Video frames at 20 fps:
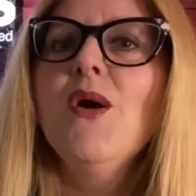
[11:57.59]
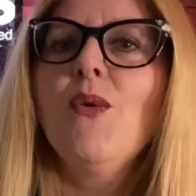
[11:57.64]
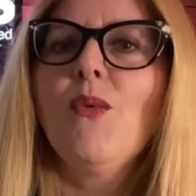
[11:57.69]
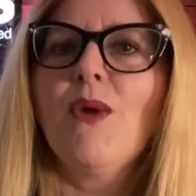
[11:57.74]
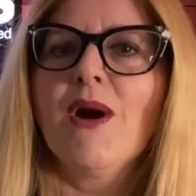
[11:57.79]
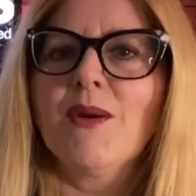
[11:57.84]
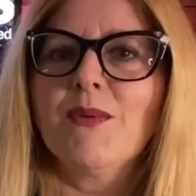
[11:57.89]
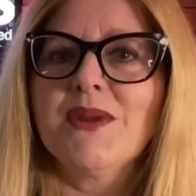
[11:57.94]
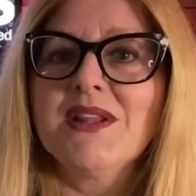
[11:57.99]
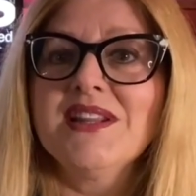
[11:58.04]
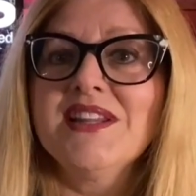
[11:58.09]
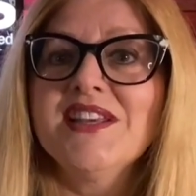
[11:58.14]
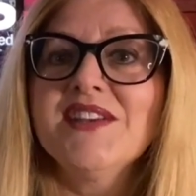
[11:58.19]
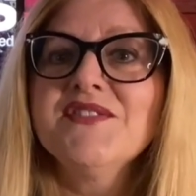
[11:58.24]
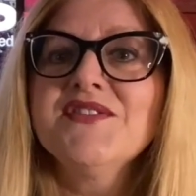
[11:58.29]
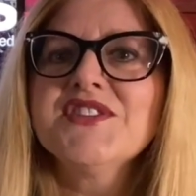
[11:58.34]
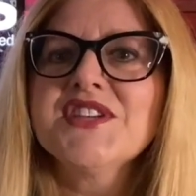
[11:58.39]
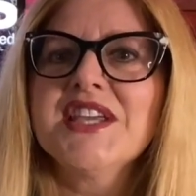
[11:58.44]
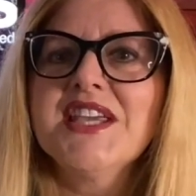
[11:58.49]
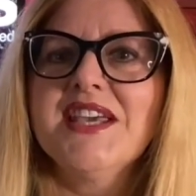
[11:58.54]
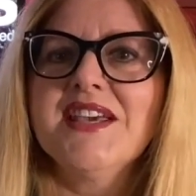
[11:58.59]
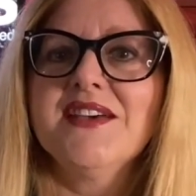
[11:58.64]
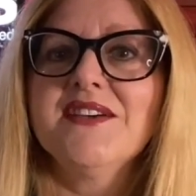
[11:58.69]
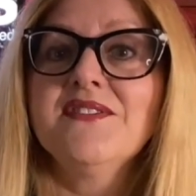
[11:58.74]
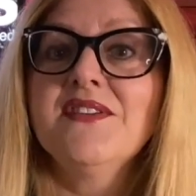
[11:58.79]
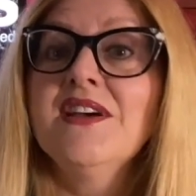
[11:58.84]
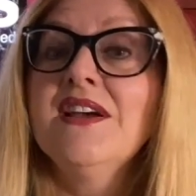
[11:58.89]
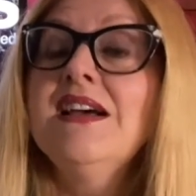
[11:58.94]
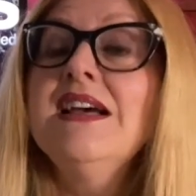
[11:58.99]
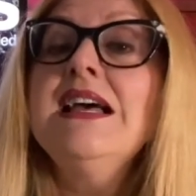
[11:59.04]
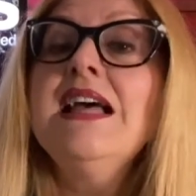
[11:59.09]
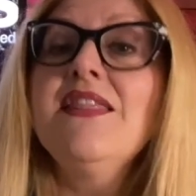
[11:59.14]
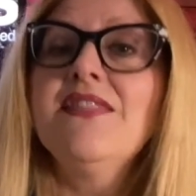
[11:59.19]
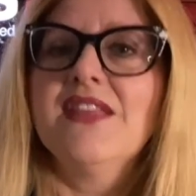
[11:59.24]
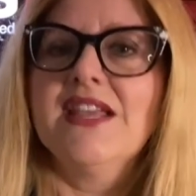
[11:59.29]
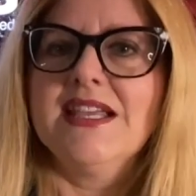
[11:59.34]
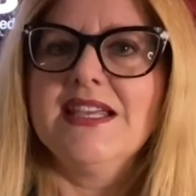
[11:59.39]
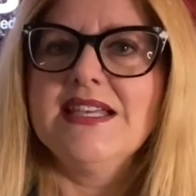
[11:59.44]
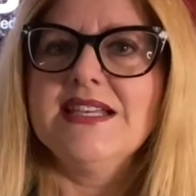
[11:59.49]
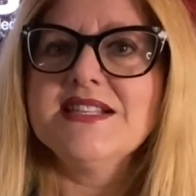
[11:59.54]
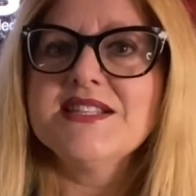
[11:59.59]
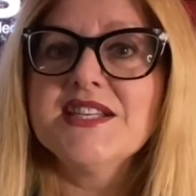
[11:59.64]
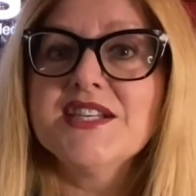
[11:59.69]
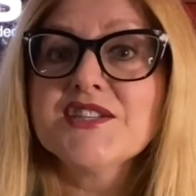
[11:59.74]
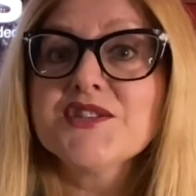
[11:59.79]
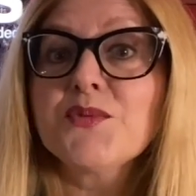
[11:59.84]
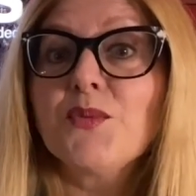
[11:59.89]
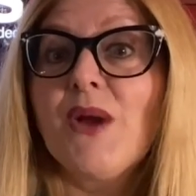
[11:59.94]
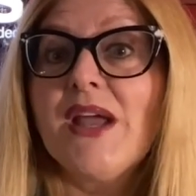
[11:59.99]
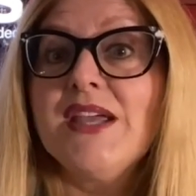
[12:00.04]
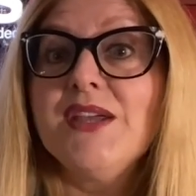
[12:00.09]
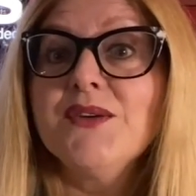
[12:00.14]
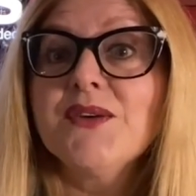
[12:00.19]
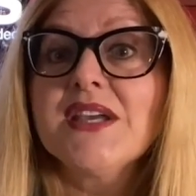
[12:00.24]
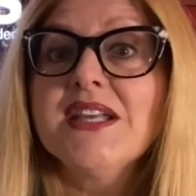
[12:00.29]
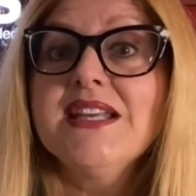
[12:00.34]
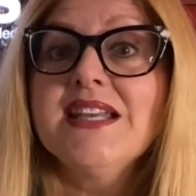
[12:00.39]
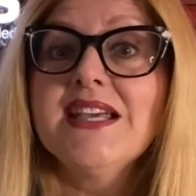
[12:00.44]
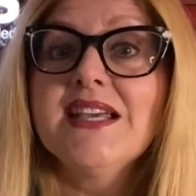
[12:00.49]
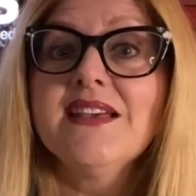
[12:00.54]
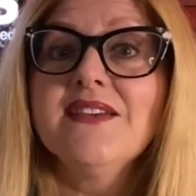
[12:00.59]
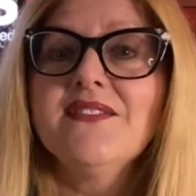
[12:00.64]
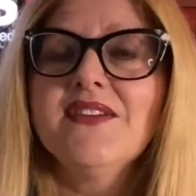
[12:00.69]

where we live to give. The easiest way you can give